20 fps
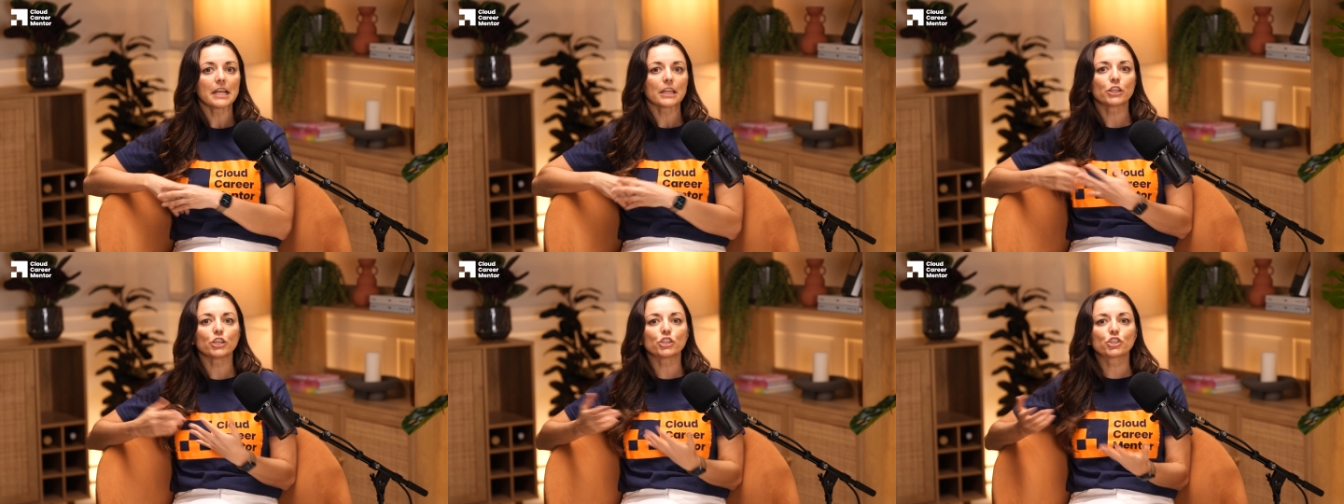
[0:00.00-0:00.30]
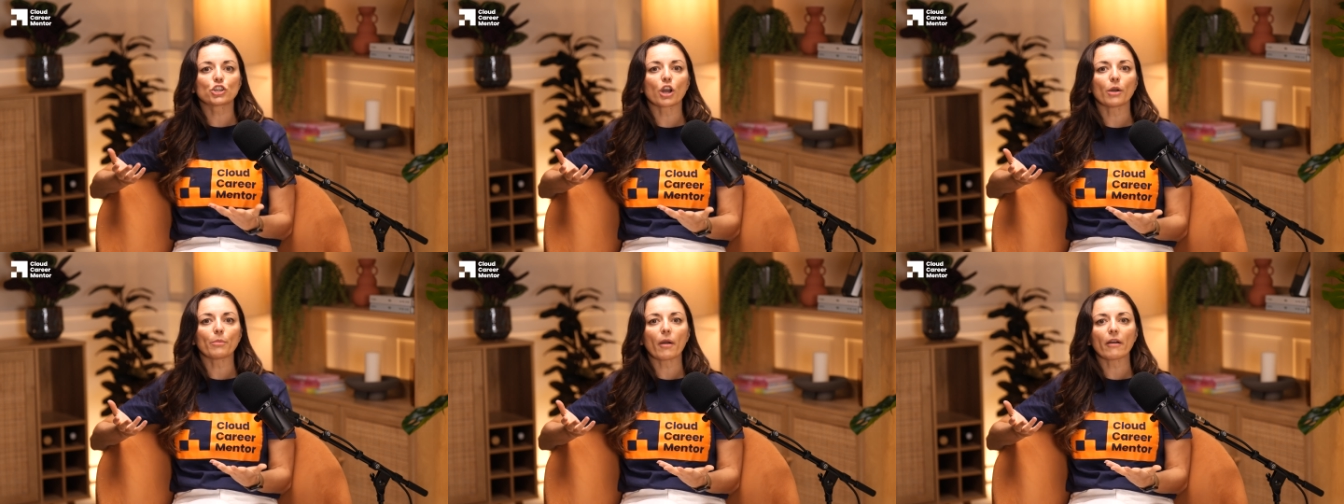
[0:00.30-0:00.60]
the
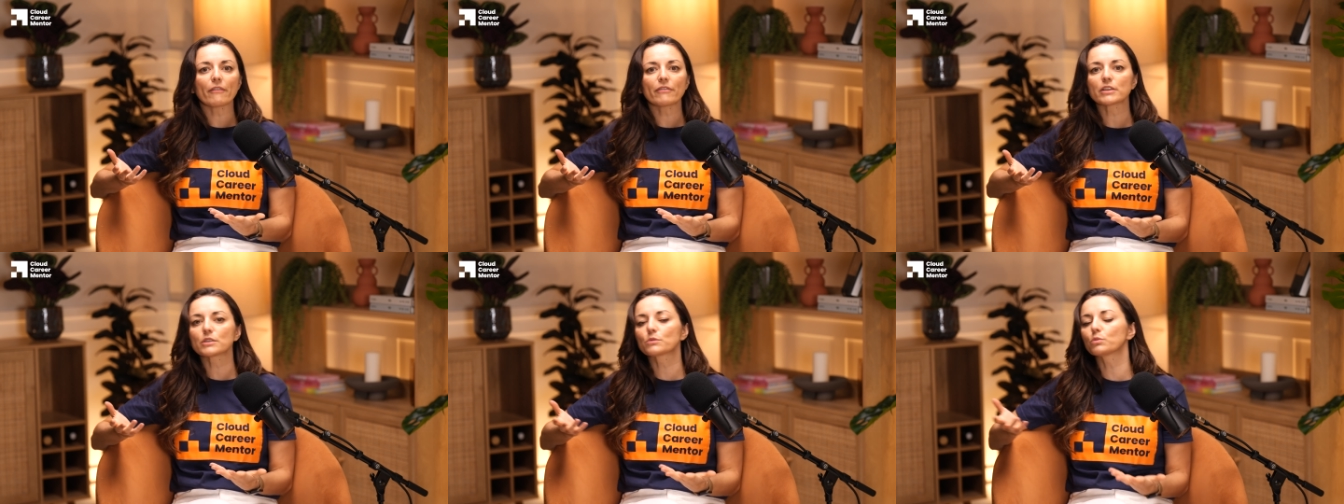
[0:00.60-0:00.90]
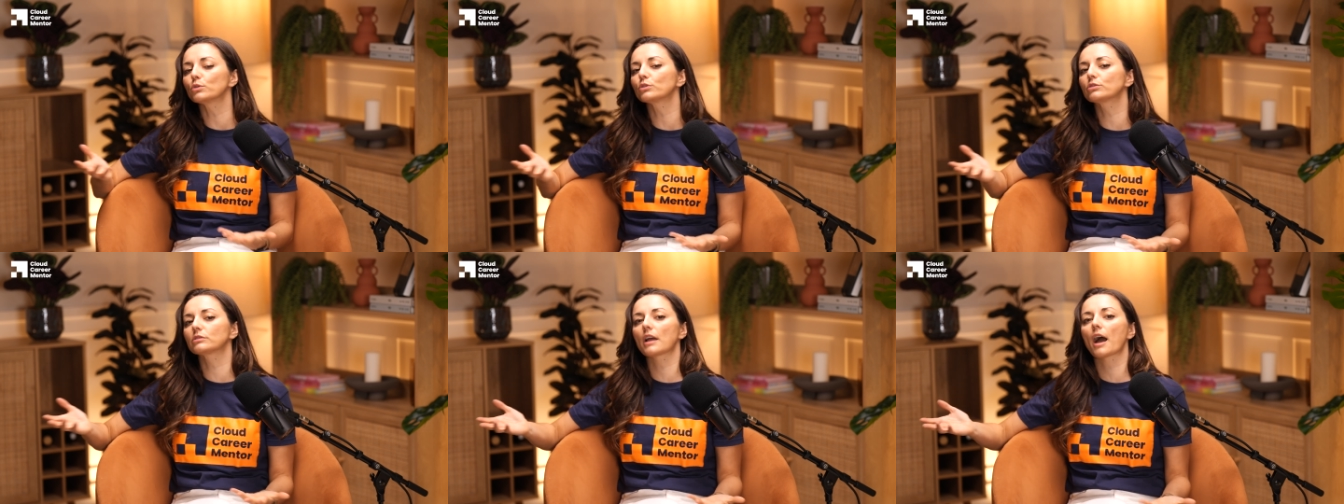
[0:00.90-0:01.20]
job offers
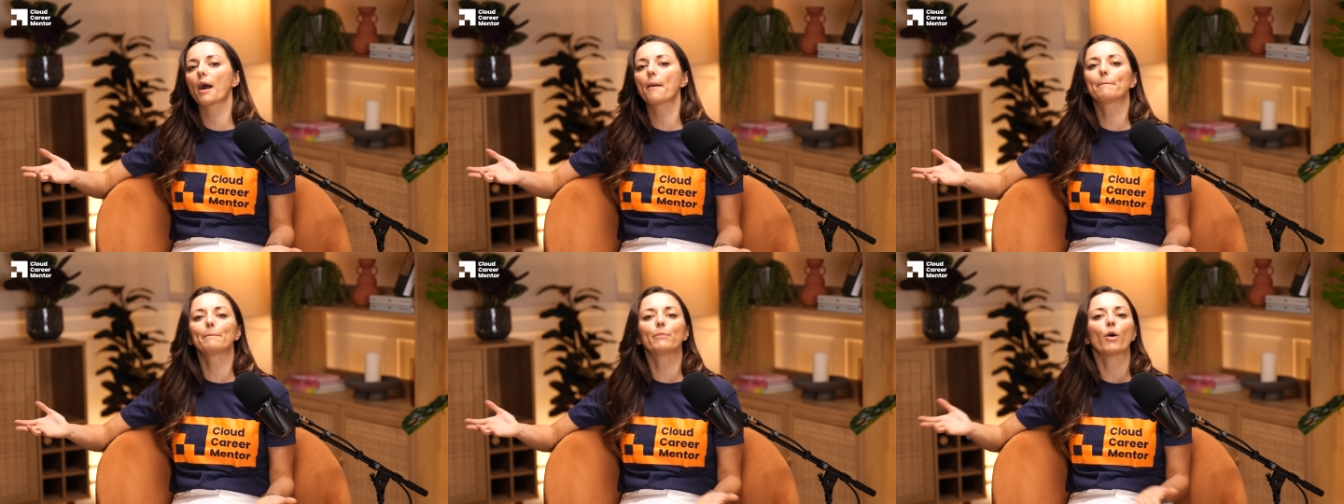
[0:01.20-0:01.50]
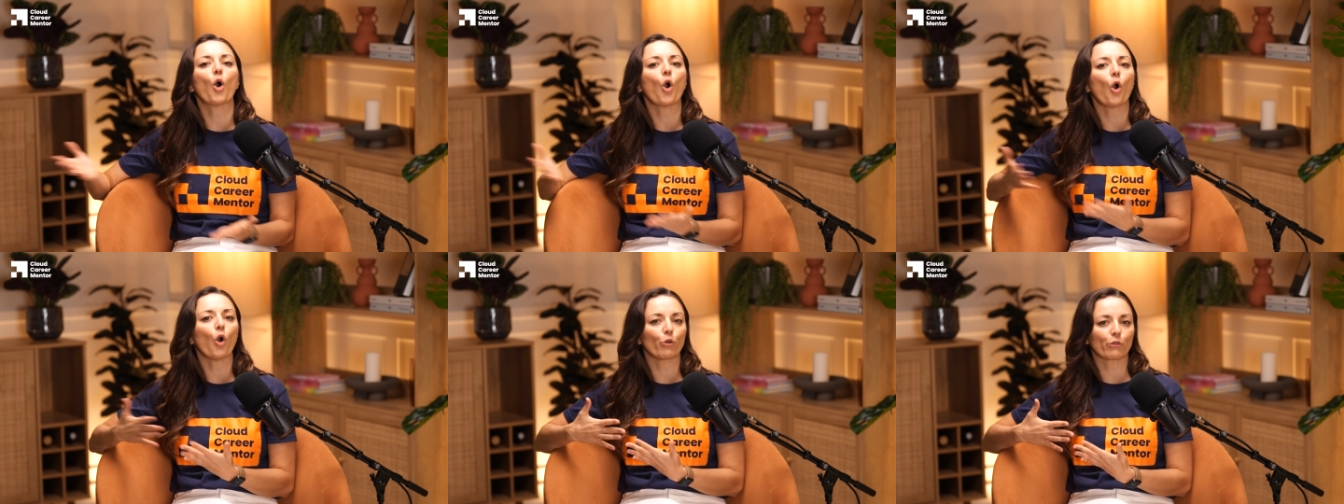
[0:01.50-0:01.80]
will start
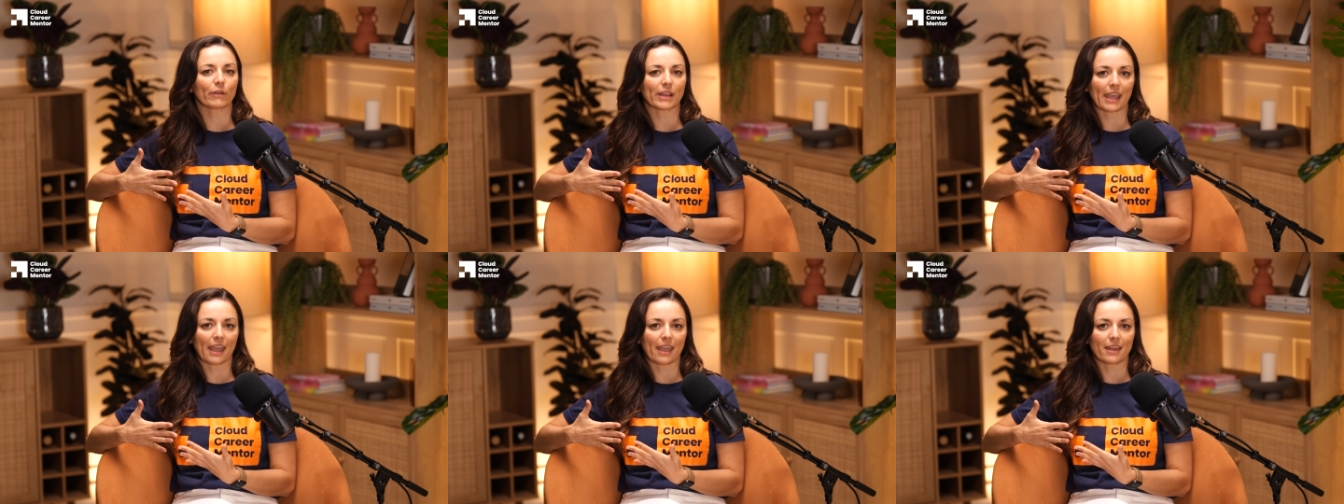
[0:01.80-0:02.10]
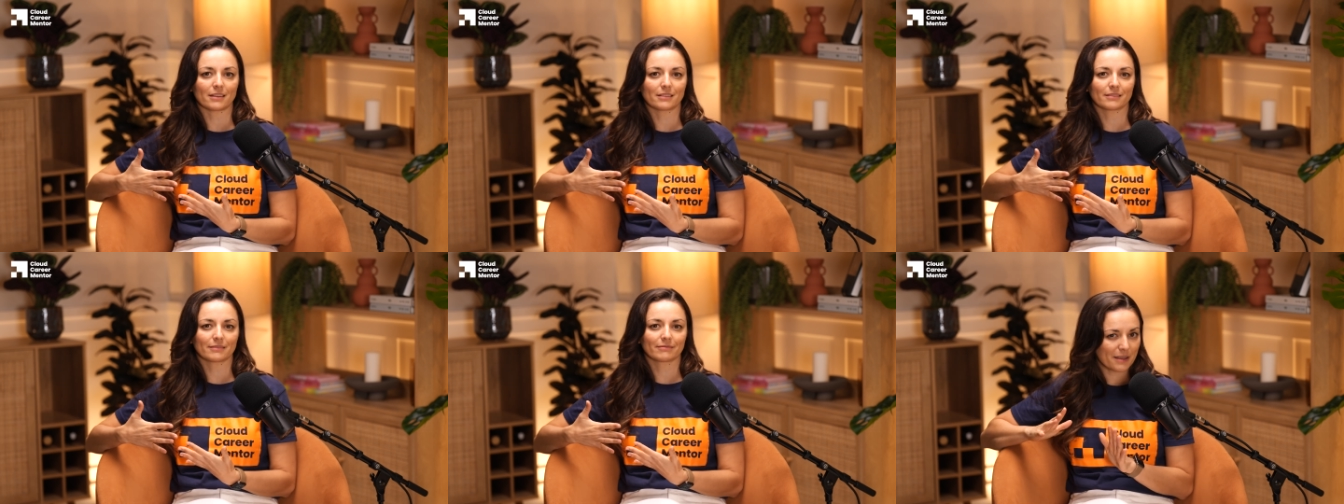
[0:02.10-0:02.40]
pouring in.